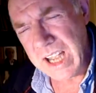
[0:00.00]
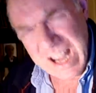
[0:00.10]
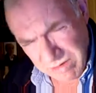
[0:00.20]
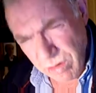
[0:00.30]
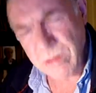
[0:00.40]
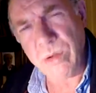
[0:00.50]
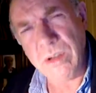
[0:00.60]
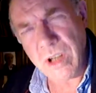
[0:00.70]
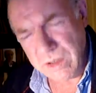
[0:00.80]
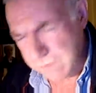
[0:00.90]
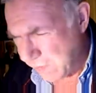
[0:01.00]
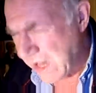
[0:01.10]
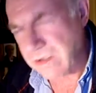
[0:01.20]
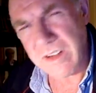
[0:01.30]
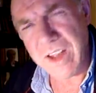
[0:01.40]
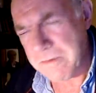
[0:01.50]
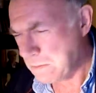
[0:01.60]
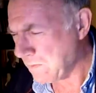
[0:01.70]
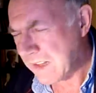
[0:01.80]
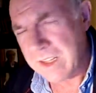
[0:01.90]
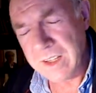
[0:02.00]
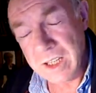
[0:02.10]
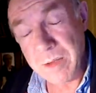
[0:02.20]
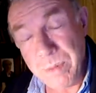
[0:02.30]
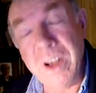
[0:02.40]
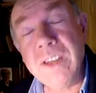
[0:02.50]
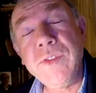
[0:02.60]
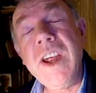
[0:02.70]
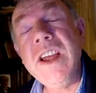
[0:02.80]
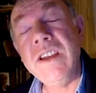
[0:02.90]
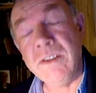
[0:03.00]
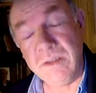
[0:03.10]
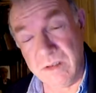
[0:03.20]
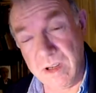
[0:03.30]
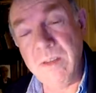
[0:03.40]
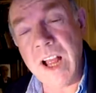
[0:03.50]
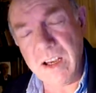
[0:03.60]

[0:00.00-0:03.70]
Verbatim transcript: I've got a good lot of friends, uh, um, police friends, you know.